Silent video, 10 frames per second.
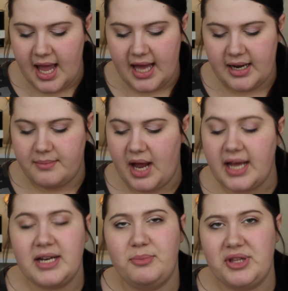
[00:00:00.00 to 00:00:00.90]
And I'm
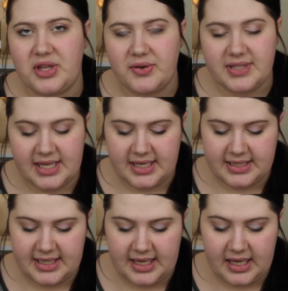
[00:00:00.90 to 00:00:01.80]
not going to put those in
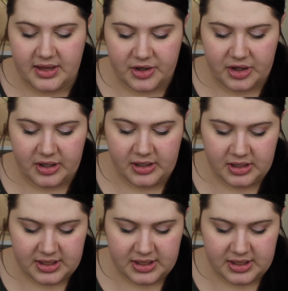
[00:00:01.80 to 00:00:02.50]
as either,